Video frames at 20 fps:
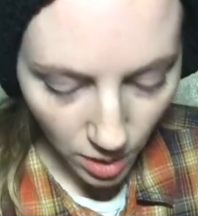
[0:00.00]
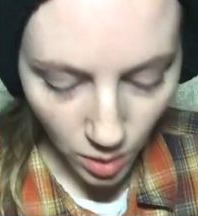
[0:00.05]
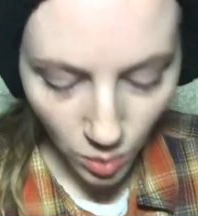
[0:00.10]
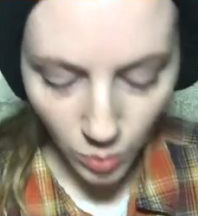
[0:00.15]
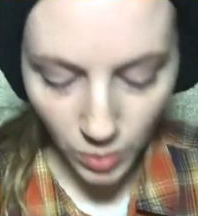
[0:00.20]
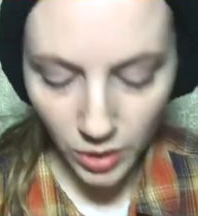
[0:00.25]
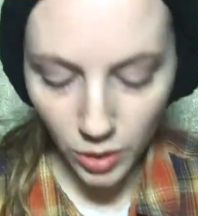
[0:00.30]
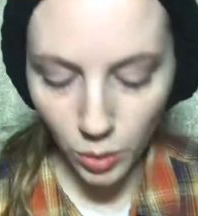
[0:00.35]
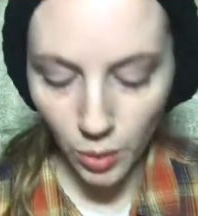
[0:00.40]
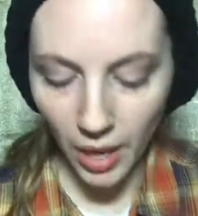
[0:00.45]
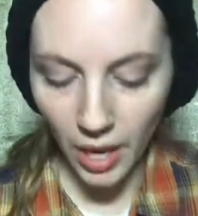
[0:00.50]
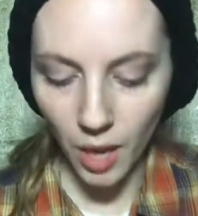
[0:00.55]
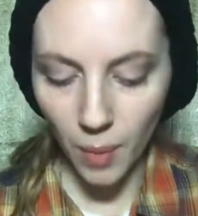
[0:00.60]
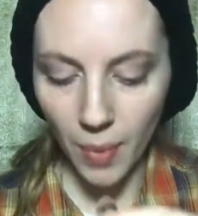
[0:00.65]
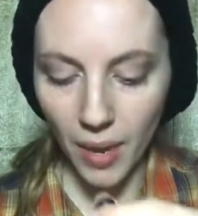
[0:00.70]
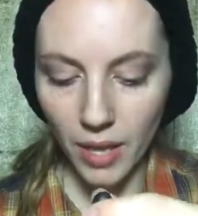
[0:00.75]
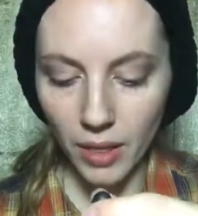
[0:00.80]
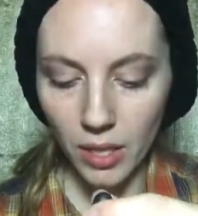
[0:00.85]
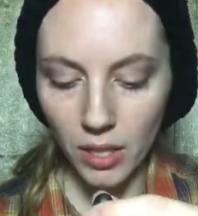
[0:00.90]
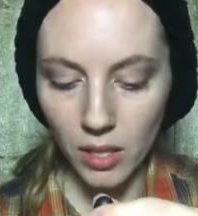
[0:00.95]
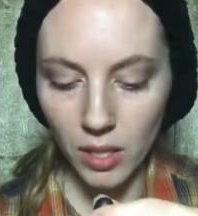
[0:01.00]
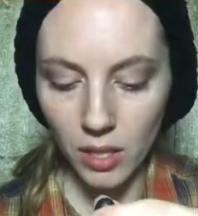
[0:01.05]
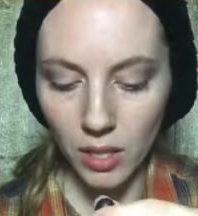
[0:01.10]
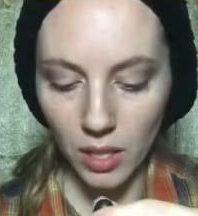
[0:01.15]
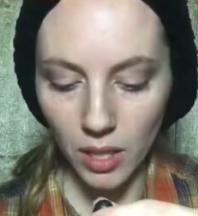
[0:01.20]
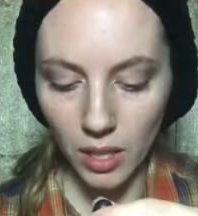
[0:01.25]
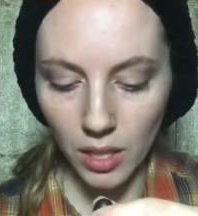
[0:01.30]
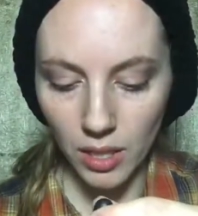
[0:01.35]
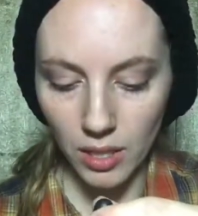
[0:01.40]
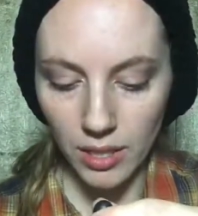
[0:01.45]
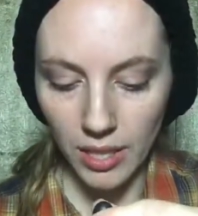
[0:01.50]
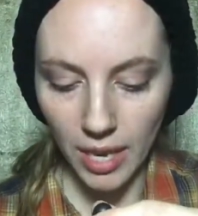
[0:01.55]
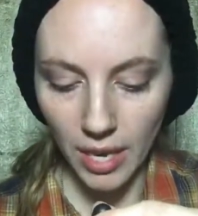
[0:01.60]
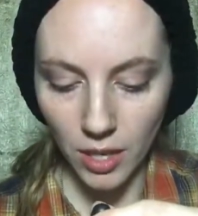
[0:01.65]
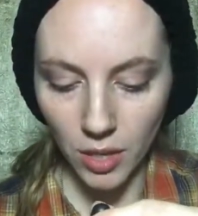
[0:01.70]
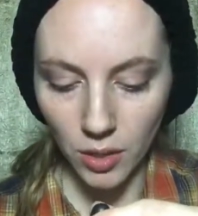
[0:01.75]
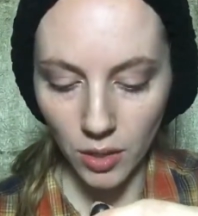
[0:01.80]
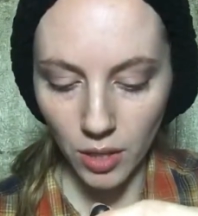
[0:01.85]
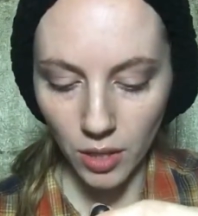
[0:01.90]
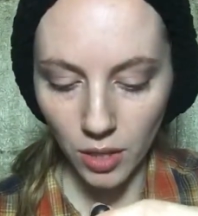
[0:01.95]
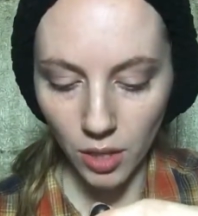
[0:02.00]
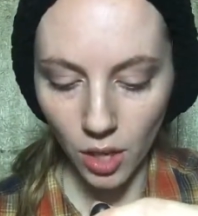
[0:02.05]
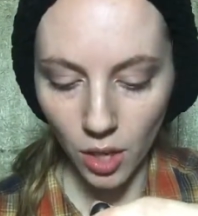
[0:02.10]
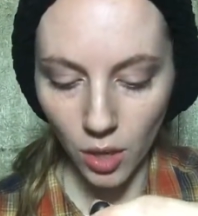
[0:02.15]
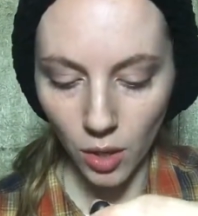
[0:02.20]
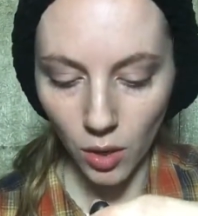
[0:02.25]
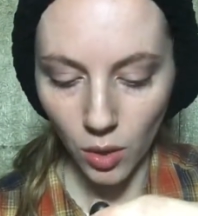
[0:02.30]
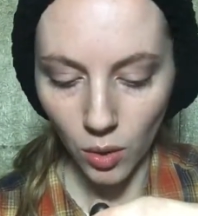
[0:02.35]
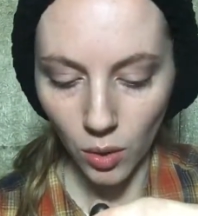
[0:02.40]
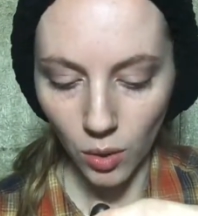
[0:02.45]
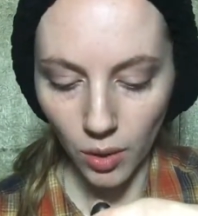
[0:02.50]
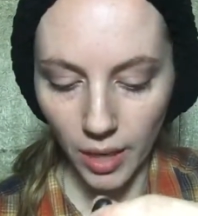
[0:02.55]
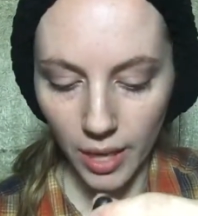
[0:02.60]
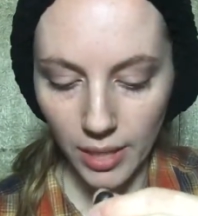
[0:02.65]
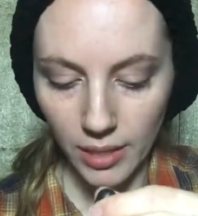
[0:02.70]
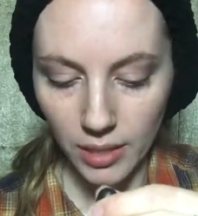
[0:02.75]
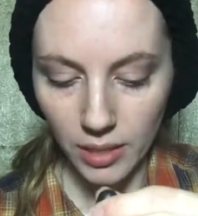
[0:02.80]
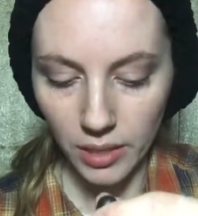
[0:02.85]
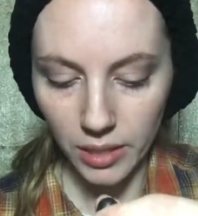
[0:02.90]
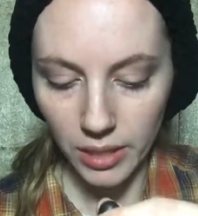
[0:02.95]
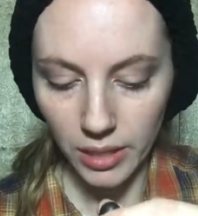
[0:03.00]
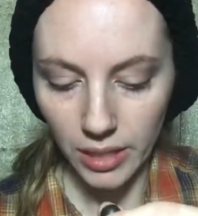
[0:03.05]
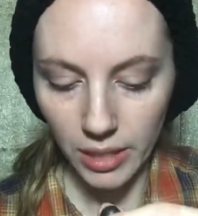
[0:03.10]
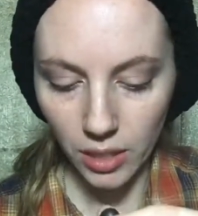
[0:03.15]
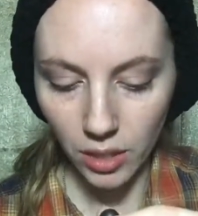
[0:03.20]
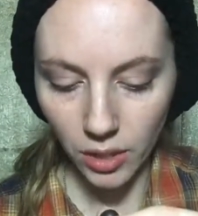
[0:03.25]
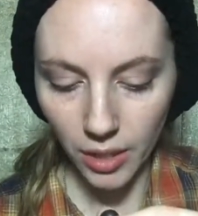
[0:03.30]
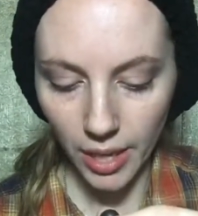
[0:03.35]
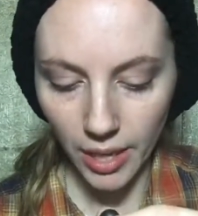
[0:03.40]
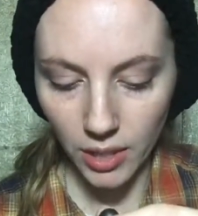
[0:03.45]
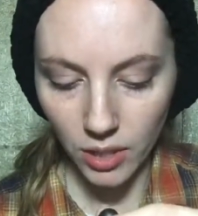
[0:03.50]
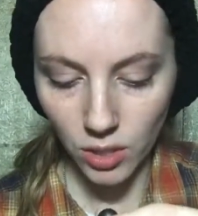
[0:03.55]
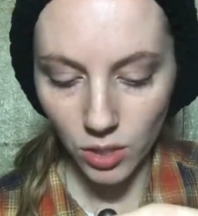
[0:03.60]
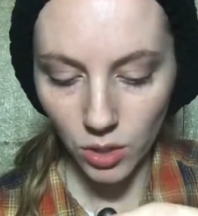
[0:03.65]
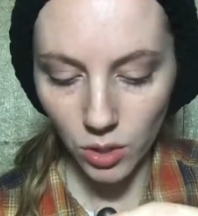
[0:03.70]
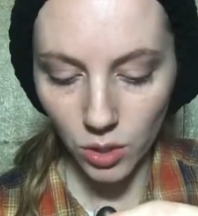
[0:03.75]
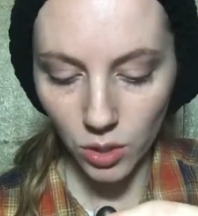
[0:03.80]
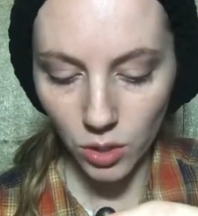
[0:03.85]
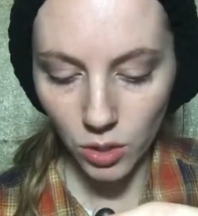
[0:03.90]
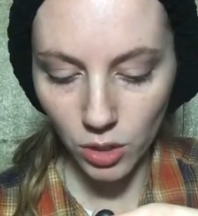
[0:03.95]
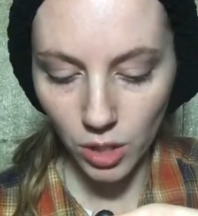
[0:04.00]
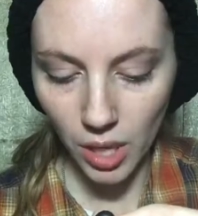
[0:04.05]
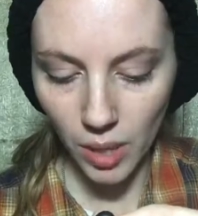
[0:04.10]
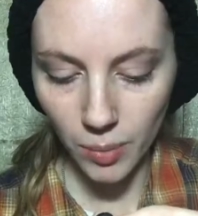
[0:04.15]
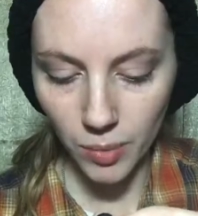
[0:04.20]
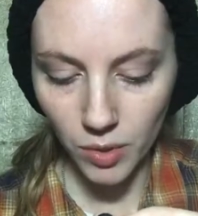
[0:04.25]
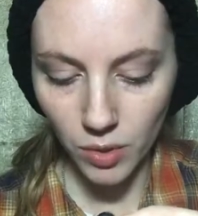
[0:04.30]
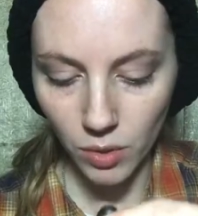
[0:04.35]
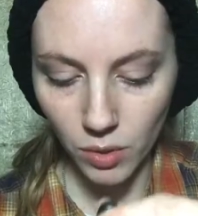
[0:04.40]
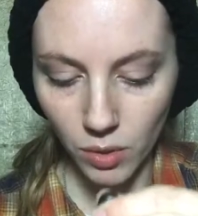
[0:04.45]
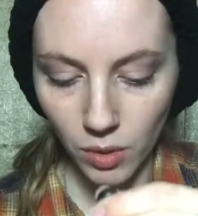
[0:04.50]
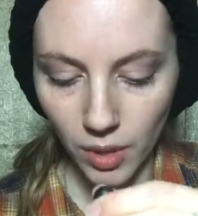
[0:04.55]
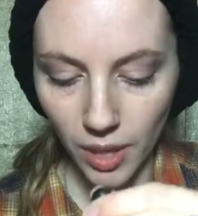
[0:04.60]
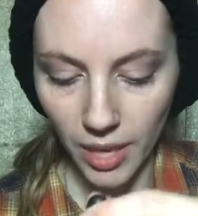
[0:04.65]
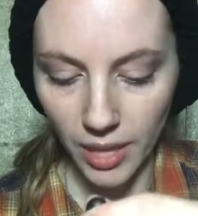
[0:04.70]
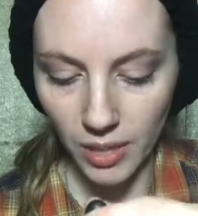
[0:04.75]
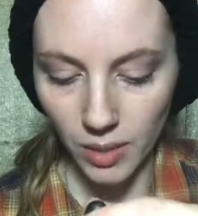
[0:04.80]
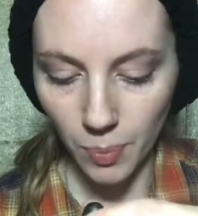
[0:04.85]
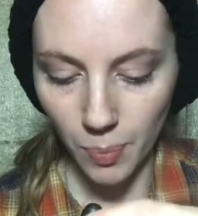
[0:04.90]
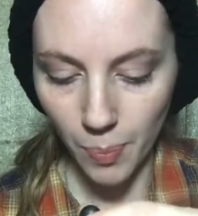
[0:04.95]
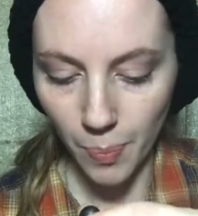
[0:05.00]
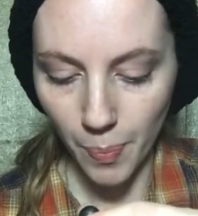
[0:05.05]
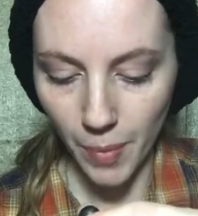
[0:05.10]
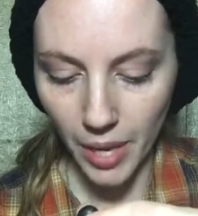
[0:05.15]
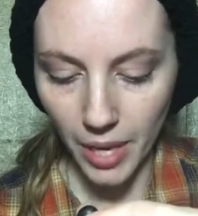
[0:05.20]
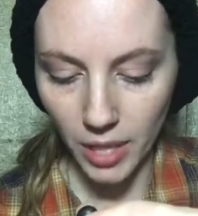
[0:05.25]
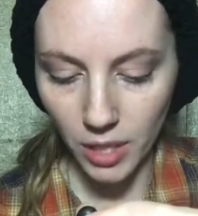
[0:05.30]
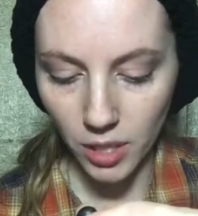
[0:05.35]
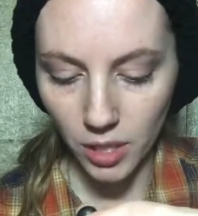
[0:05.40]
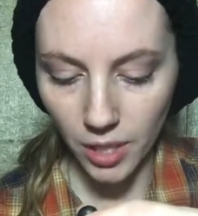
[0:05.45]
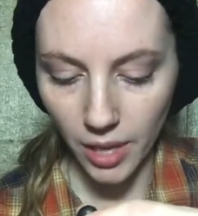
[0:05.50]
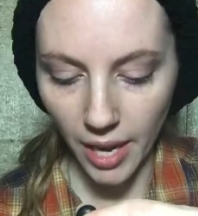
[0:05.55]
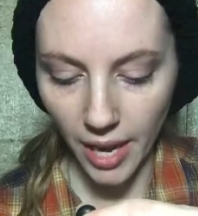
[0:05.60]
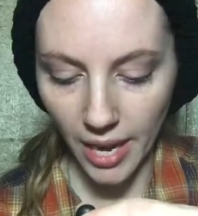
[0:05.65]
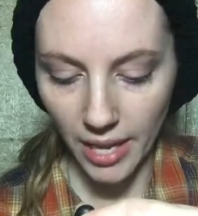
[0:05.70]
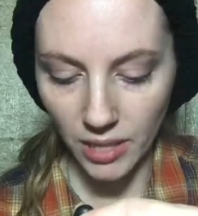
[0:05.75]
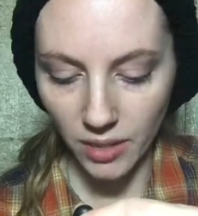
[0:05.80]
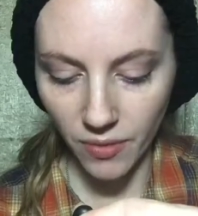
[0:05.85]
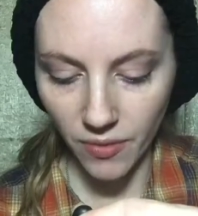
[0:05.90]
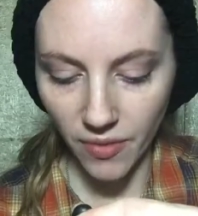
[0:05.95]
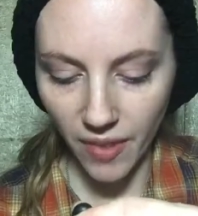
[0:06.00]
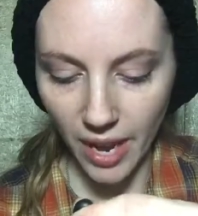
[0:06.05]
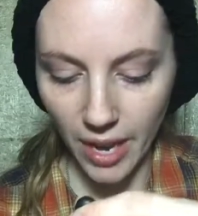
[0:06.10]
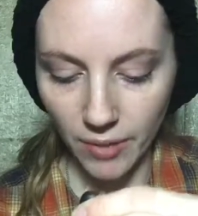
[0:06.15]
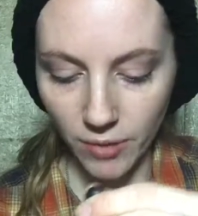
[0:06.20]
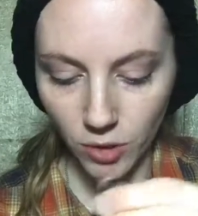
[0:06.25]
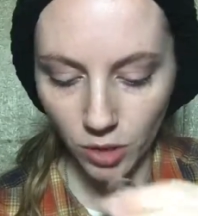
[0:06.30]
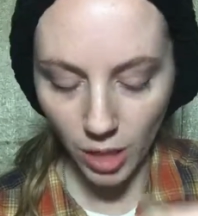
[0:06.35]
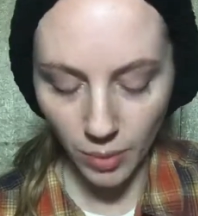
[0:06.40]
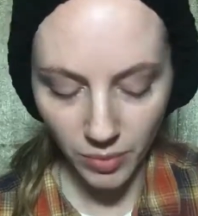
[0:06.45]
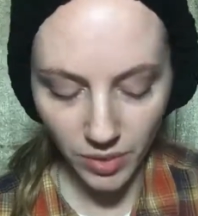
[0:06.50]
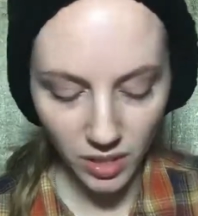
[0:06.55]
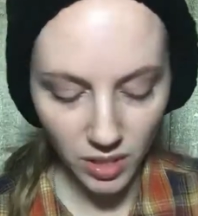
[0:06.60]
what's great about this is that you can go as little as 2 drops or as much as 5 drops.